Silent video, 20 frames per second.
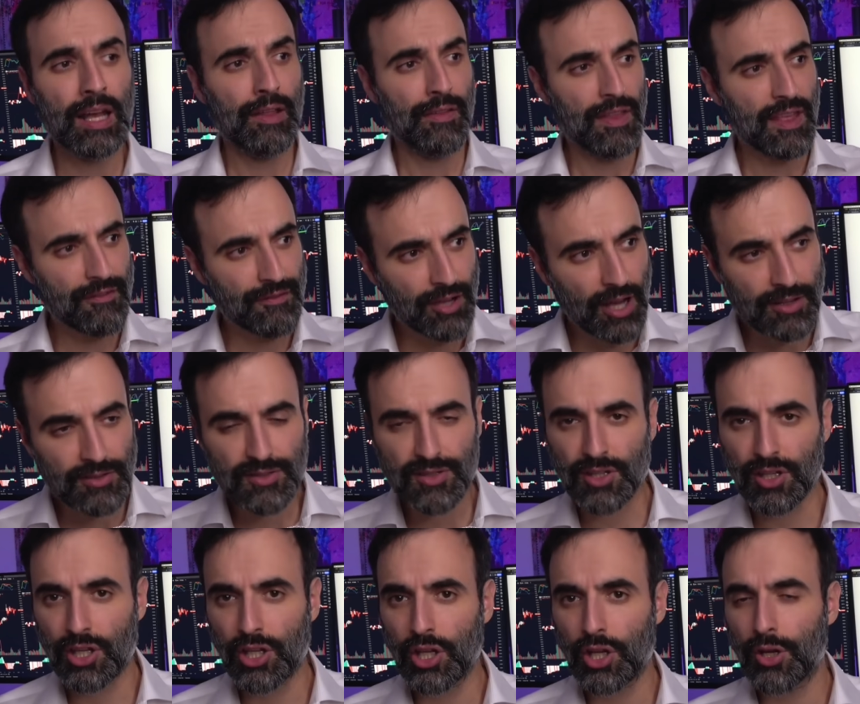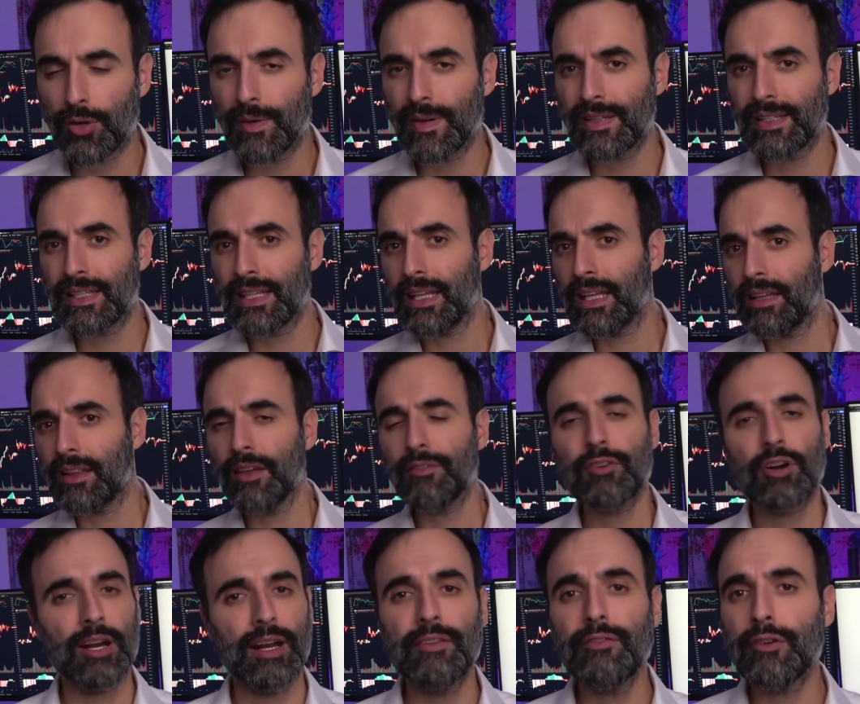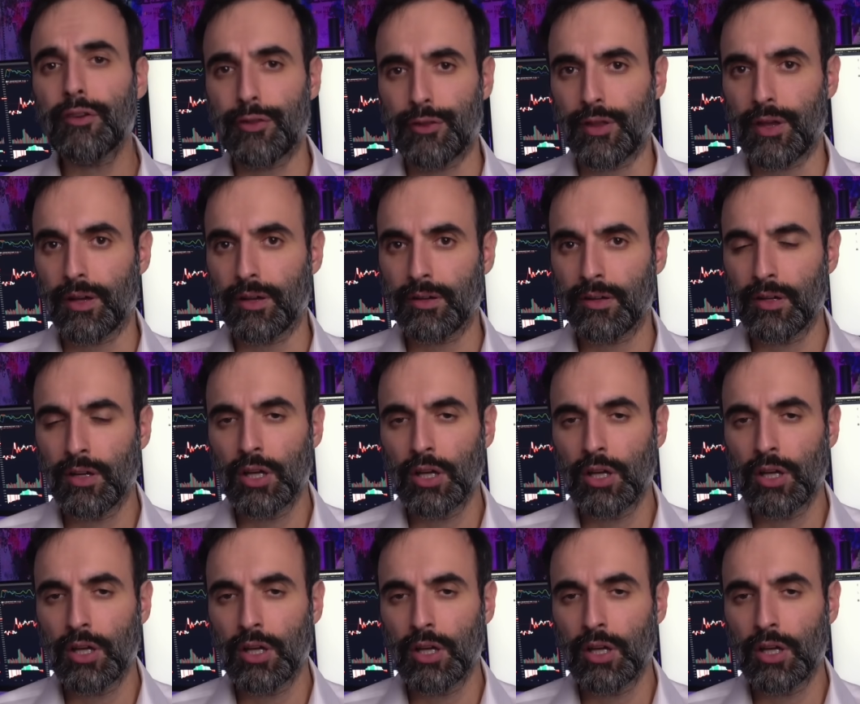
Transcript: They've got security. They've got everything.